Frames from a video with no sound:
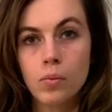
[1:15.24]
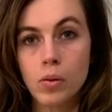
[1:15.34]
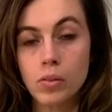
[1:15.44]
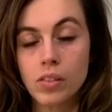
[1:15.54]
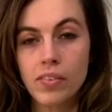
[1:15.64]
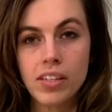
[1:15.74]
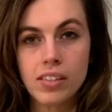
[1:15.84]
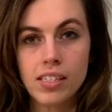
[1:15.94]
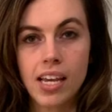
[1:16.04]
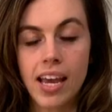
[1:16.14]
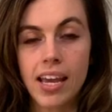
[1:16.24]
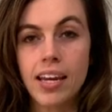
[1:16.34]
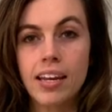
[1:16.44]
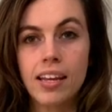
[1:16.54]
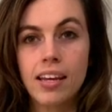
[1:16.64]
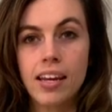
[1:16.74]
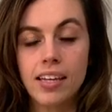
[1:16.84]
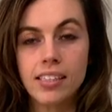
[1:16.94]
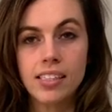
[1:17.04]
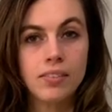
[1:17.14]
Roosevelt died in
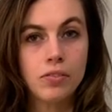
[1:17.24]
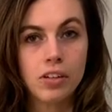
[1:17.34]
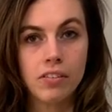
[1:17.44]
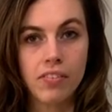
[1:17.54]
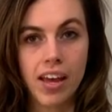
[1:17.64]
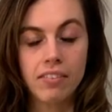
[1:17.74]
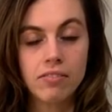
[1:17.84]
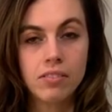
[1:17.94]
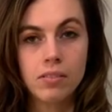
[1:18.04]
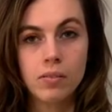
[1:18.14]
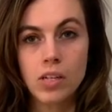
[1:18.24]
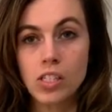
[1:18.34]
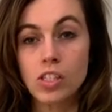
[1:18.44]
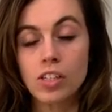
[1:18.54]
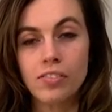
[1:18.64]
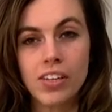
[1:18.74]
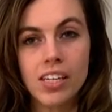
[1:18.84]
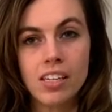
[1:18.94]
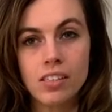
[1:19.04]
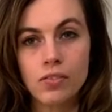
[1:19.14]
1945 while
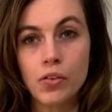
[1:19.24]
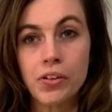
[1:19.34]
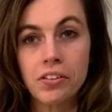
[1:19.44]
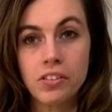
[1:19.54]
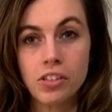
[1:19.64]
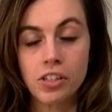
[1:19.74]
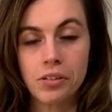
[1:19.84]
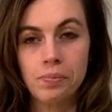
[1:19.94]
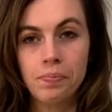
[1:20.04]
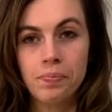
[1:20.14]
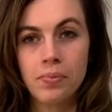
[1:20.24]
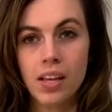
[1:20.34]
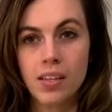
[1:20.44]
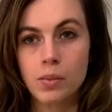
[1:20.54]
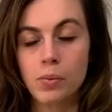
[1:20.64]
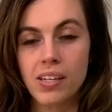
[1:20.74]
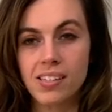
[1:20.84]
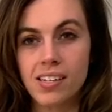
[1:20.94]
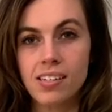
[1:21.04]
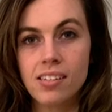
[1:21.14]
serving his fourth term as
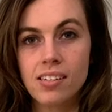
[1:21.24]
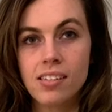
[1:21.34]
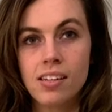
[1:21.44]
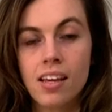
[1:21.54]
president.